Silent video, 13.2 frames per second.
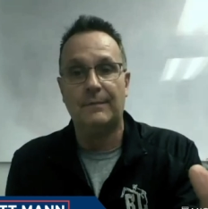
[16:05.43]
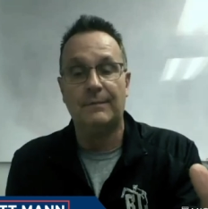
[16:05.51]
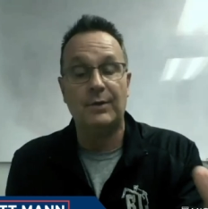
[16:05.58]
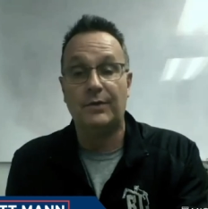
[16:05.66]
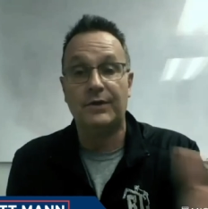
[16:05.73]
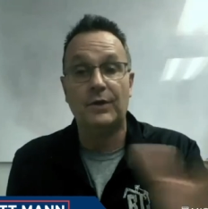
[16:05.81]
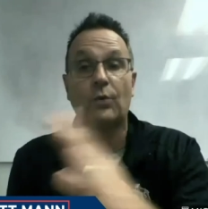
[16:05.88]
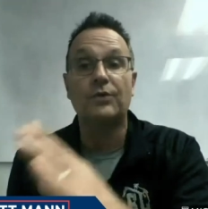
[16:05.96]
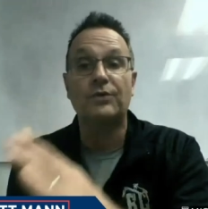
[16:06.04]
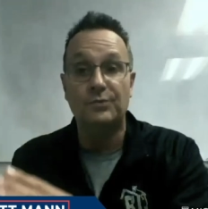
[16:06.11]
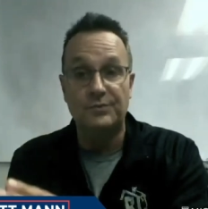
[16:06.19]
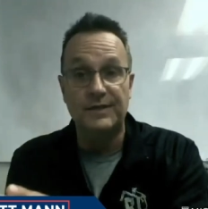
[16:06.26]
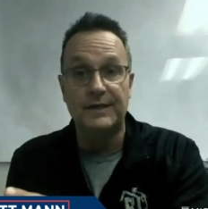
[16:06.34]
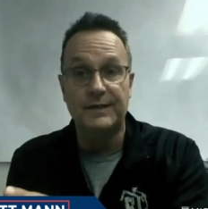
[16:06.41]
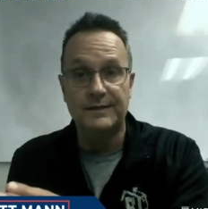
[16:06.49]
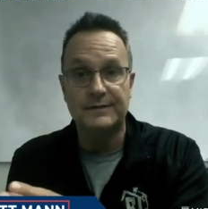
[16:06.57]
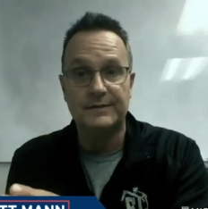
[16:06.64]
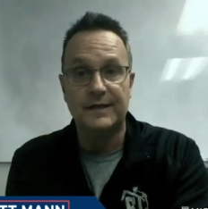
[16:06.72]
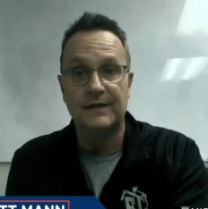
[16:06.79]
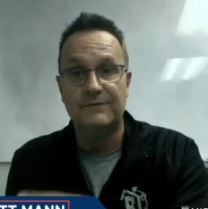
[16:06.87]
ability or you
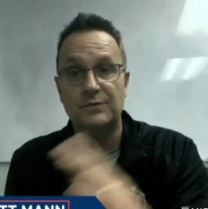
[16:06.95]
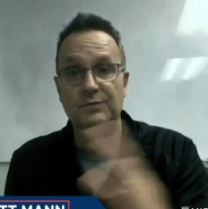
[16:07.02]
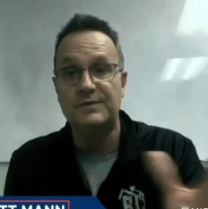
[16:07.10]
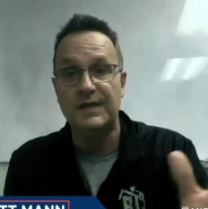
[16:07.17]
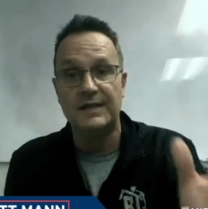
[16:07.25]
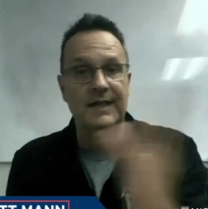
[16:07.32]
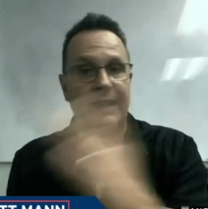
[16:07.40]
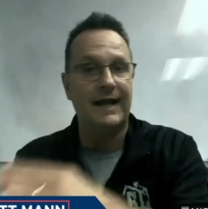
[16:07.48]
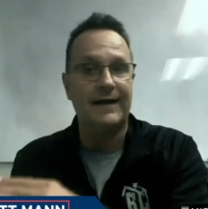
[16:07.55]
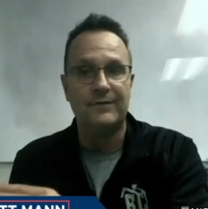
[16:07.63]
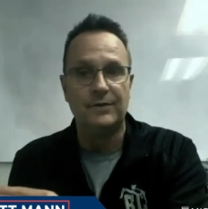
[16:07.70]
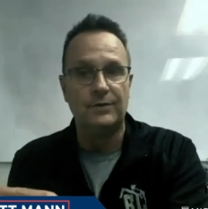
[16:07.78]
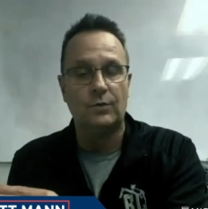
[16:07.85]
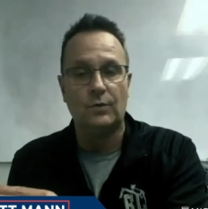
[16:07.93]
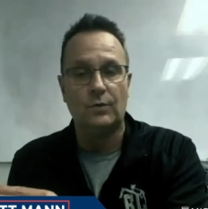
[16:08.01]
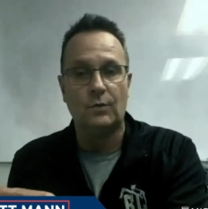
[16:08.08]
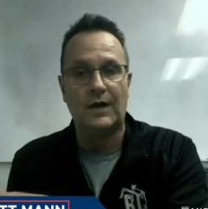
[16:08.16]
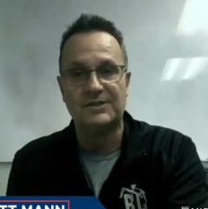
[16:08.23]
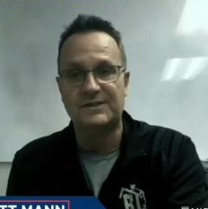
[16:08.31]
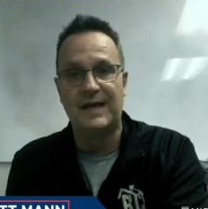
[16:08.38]
didn't and if you didn't have it you were
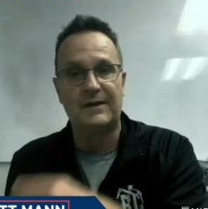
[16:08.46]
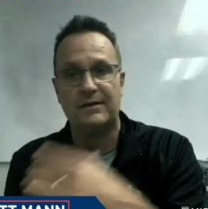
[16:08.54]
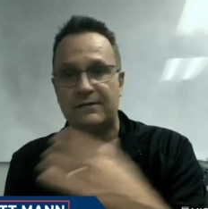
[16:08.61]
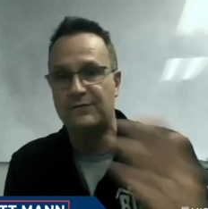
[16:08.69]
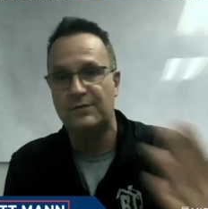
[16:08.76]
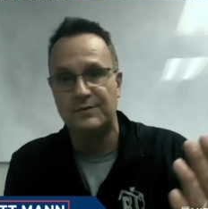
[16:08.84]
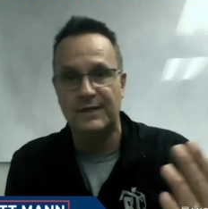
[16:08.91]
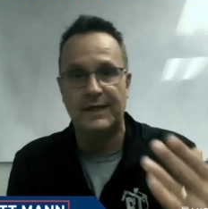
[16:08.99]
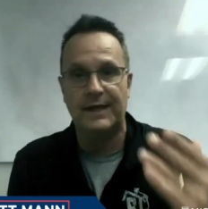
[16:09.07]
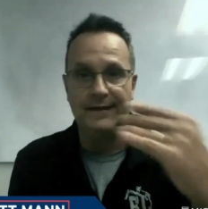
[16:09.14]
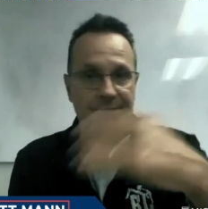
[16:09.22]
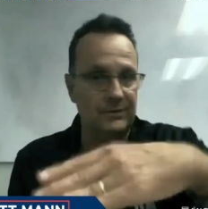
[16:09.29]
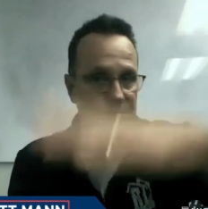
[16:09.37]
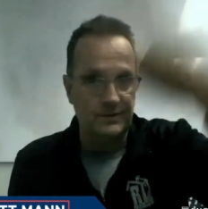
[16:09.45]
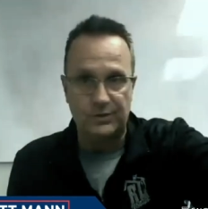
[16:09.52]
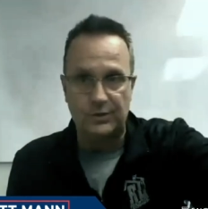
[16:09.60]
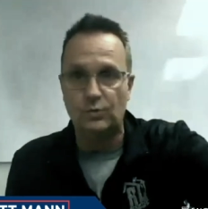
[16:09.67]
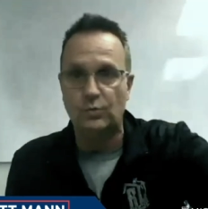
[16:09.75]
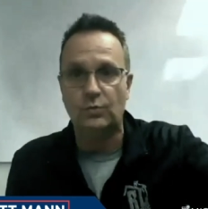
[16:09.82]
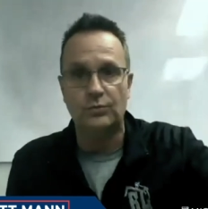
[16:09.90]
washed out and if you did have it then
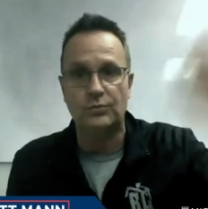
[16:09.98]
you